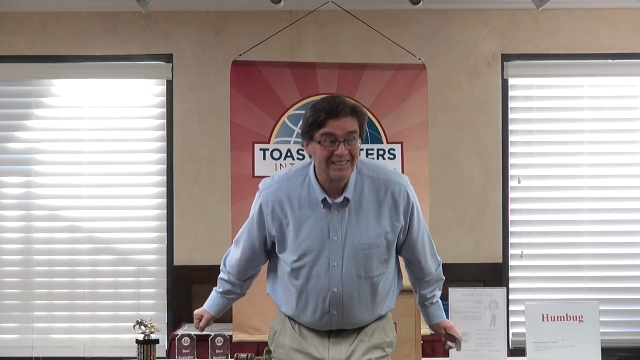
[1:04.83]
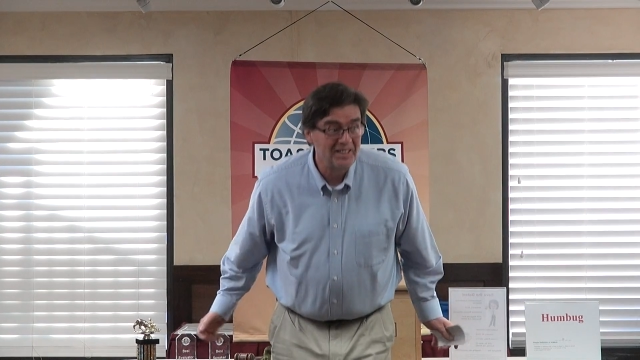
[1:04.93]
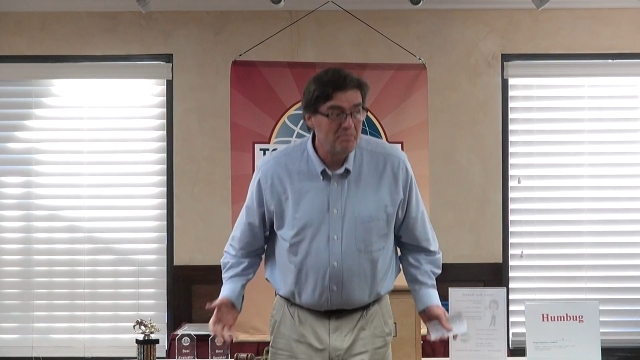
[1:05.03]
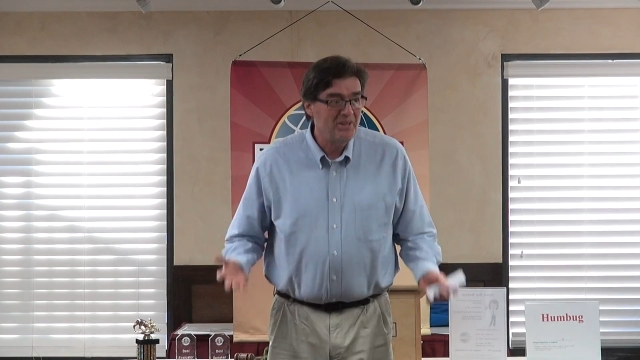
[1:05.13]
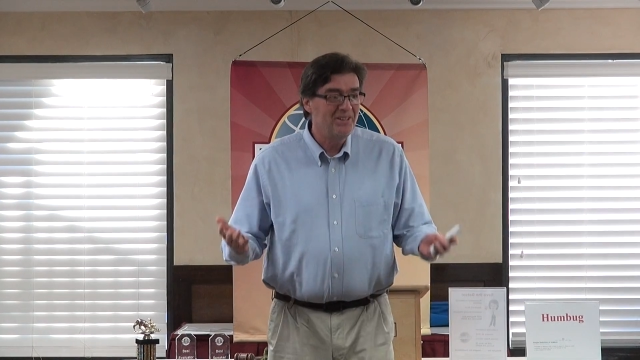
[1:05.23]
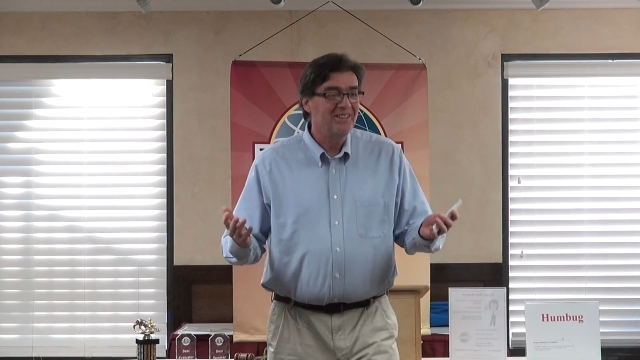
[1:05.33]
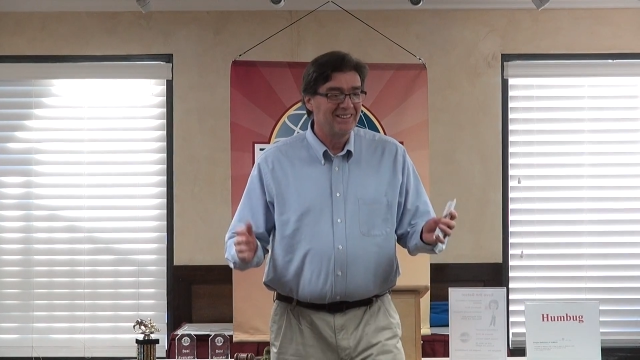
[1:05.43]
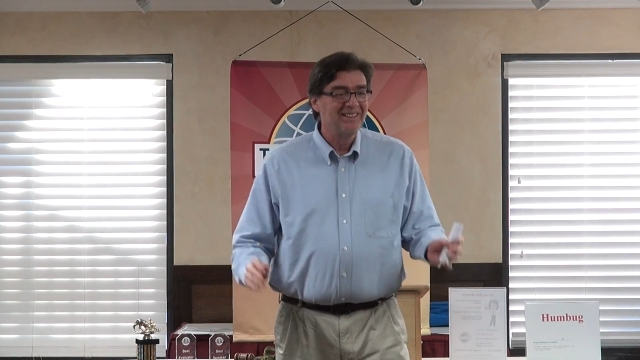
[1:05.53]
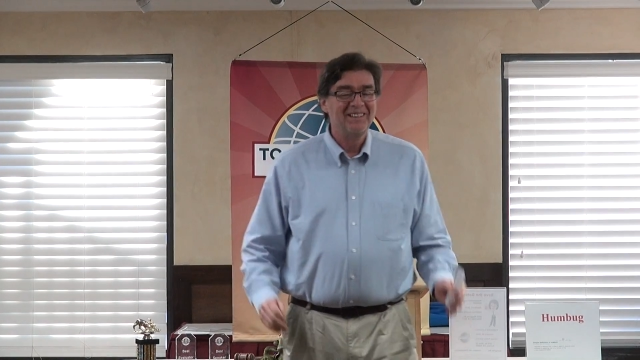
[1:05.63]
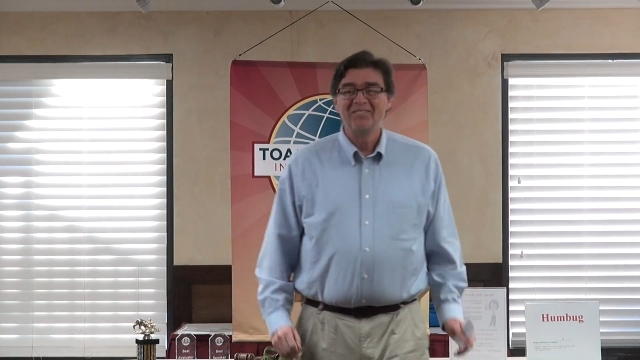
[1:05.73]
leap year,
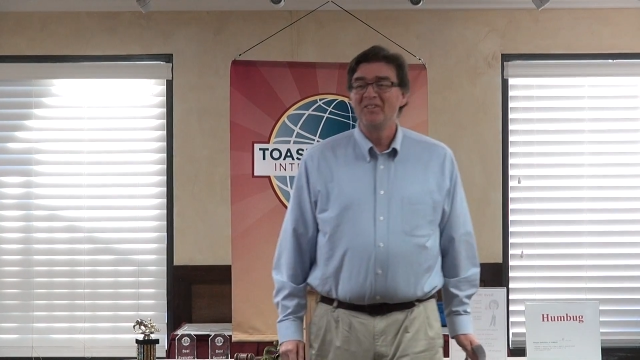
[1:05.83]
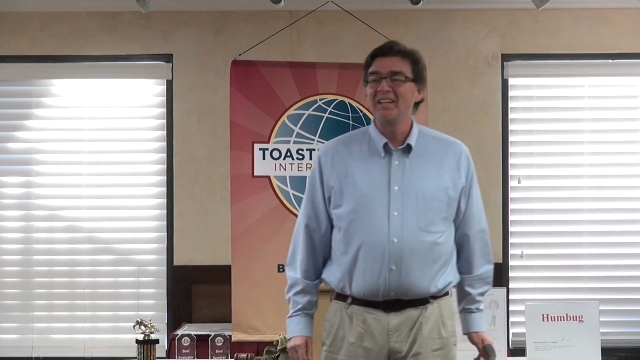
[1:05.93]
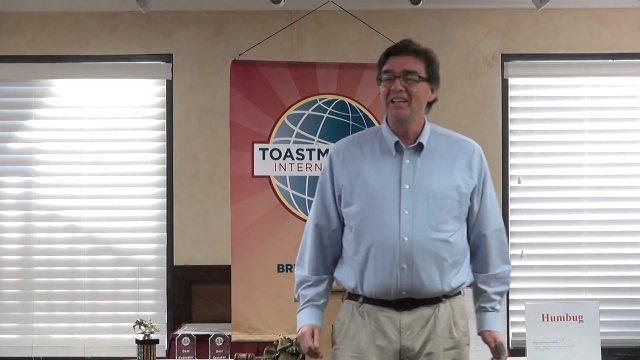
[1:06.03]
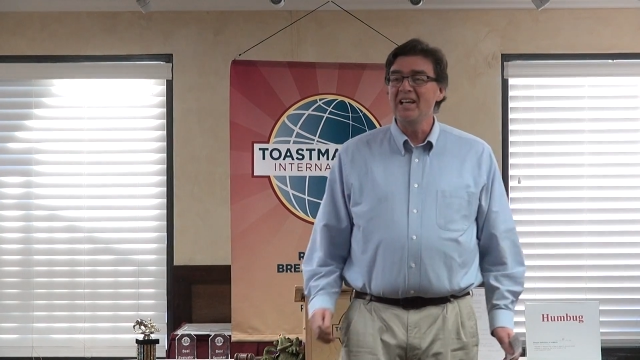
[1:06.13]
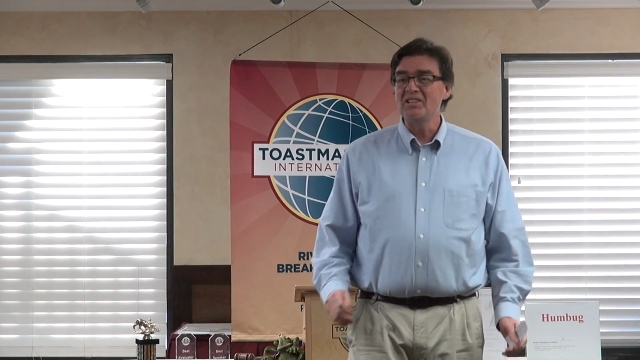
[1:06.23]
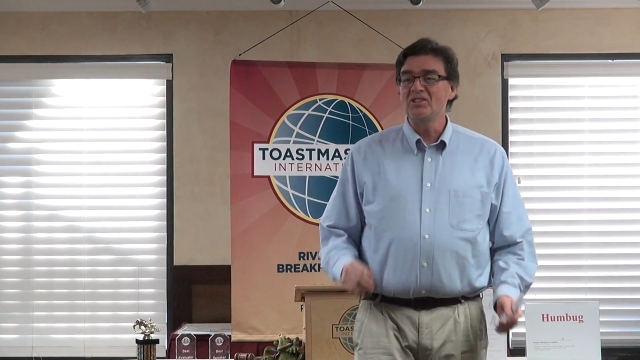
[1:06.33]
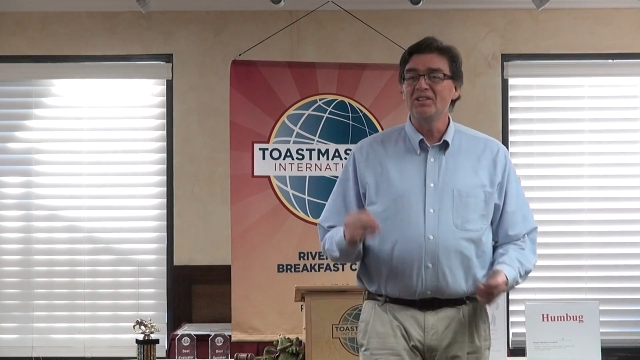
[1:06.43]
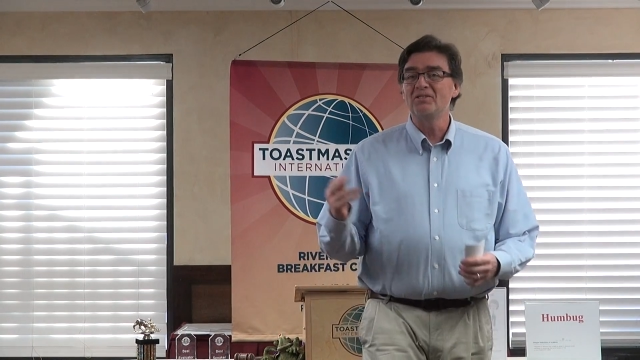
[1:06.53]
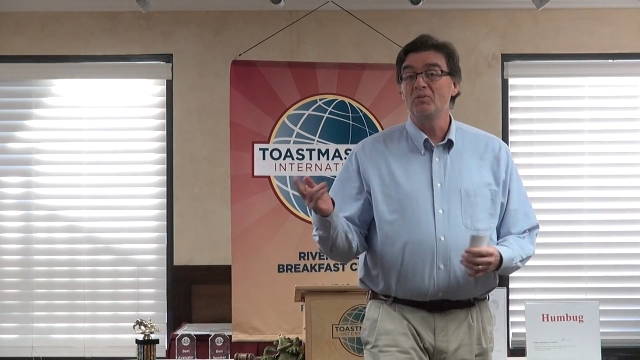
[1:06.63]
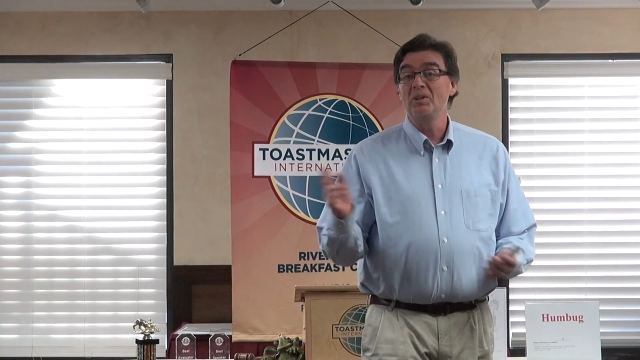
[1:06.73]
we get an
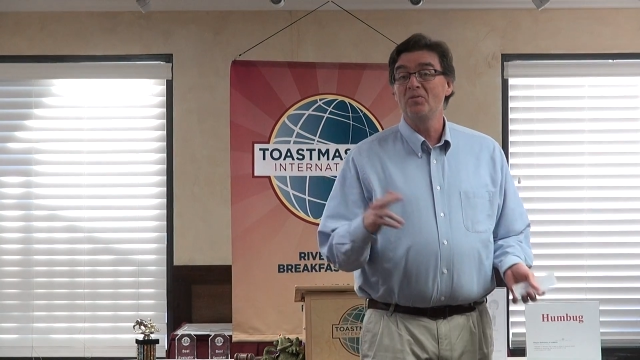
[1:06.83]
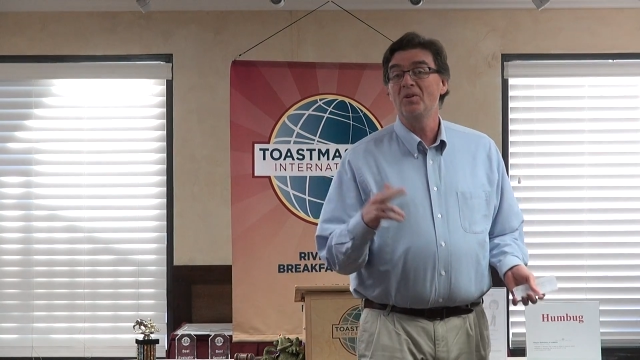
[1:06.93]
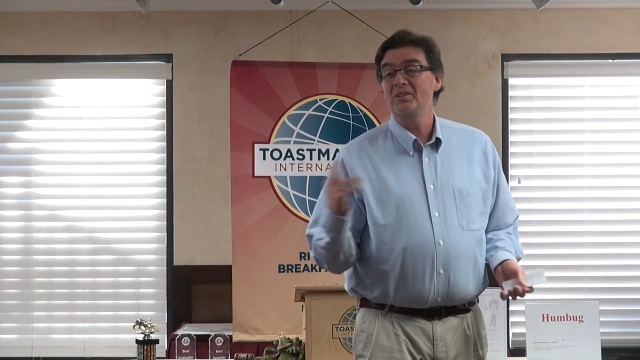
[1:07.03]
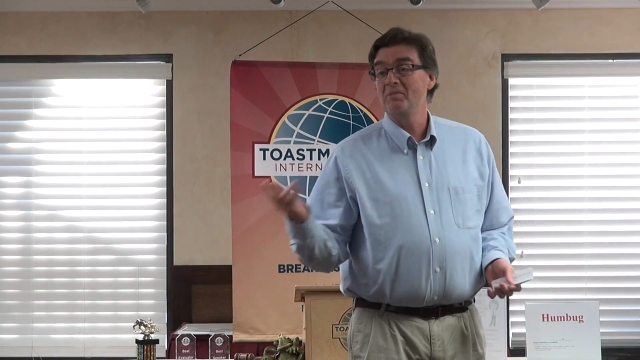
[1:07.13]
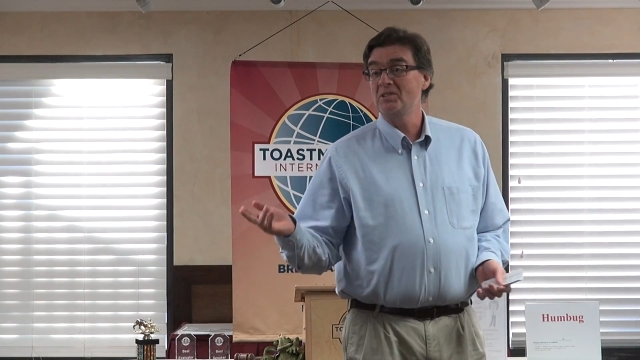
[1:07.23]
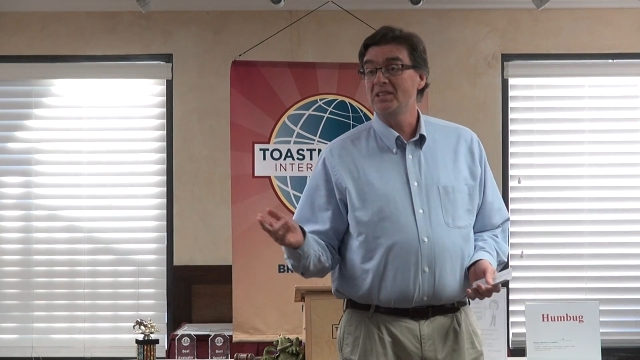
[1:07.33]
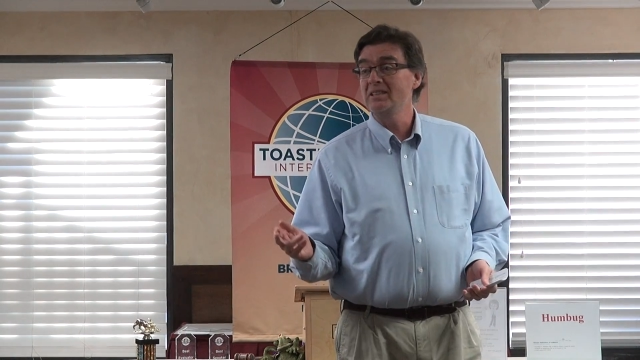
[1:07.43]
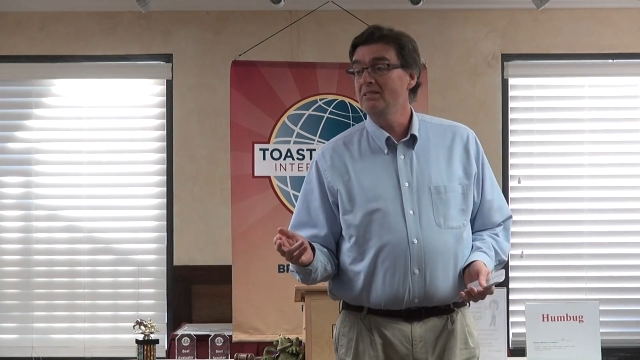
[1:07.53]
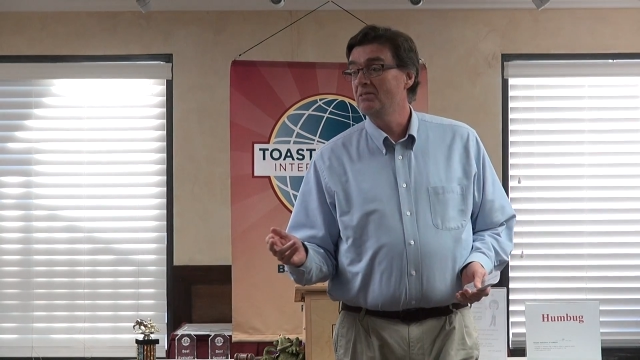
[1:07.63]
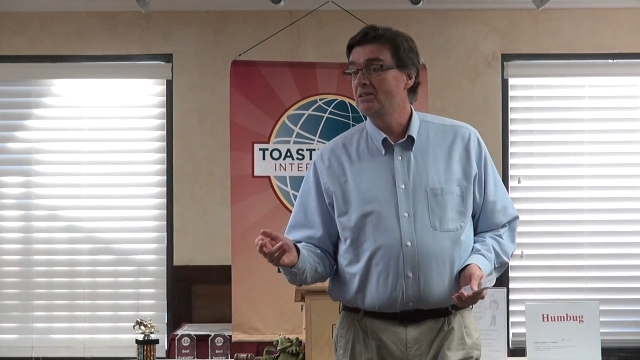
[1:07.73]
extra 24 times 60,